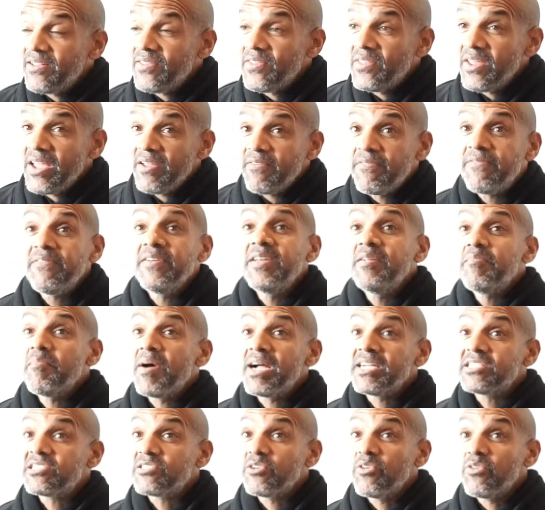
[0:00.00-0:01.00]
they feed
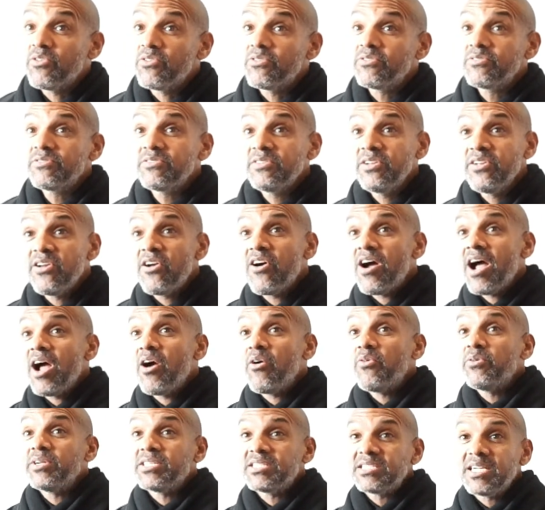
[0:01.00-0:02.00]
my soul. You know, I
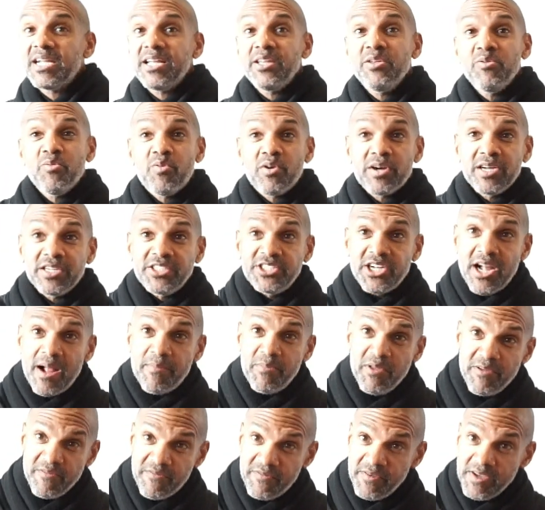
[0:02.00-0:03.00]
always say you want a
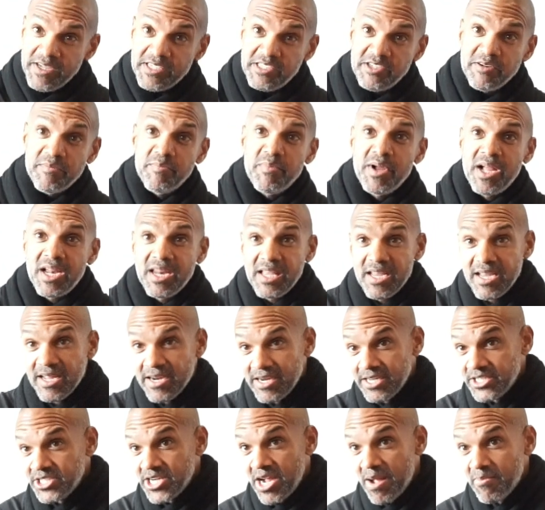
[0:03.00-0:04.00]
job that feeds your belly and
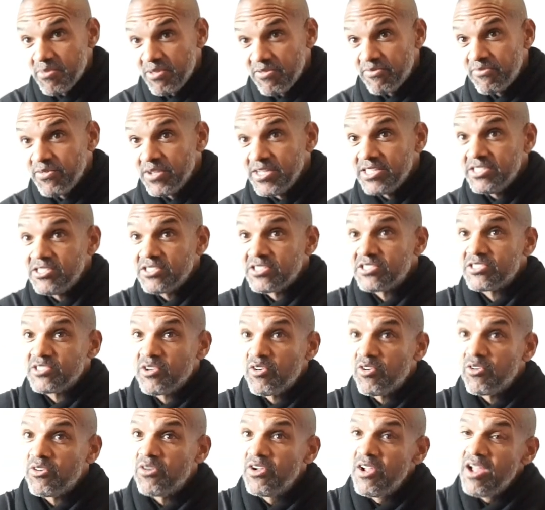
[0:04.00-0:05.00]
a job that feeds your
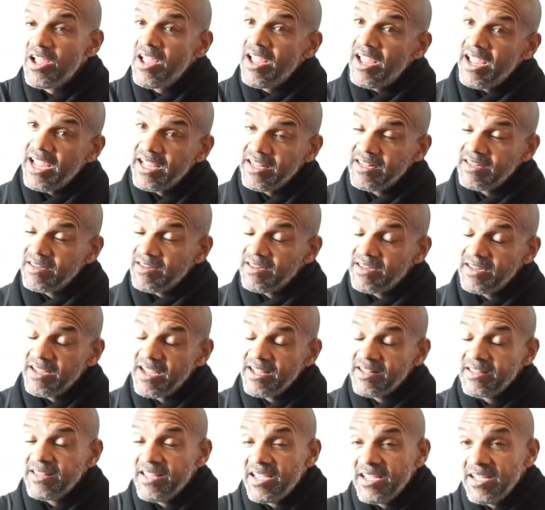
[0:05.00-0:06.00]
soul,
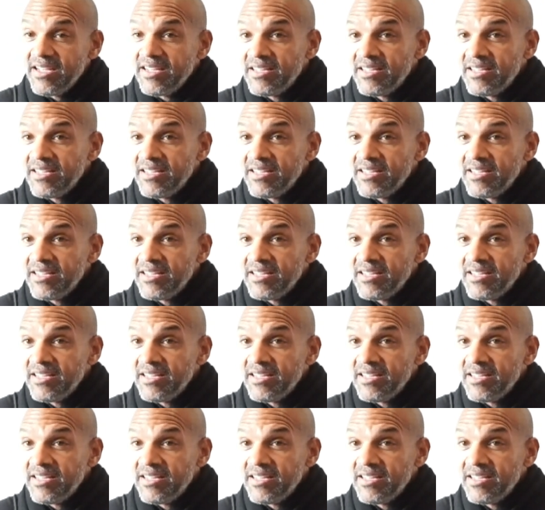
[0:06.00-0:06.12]
and